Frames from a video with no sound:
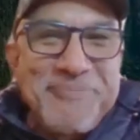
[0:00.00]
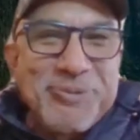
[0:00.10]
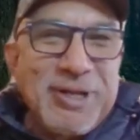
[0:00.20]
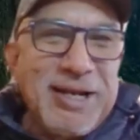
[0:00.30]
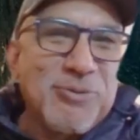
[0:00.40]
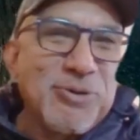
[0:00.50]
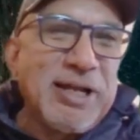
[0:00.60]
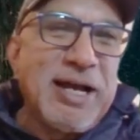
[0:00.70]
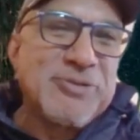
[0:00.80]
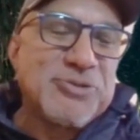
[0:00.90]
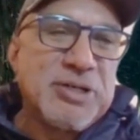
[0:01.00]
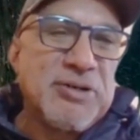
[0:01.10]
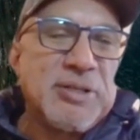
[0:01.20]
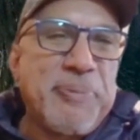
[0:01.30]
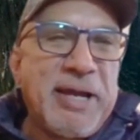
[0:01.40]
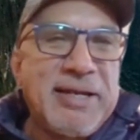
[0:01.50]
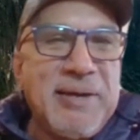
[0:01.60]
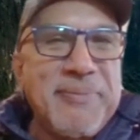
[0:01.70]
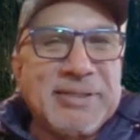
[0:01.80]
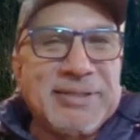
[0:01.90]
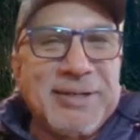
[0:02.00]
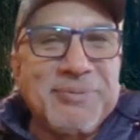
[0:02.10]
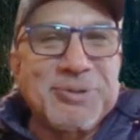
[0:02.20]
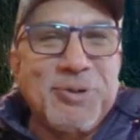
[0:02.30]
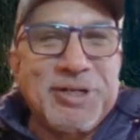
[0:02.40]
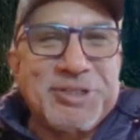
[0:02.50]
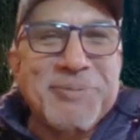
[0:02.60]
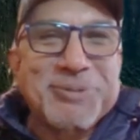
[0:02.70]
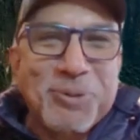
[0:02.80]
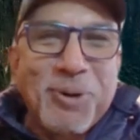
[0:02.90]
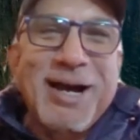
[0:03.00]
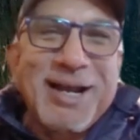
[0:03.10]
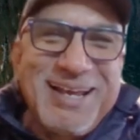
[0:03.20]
And I realized during the pandemic that it was only chapter one.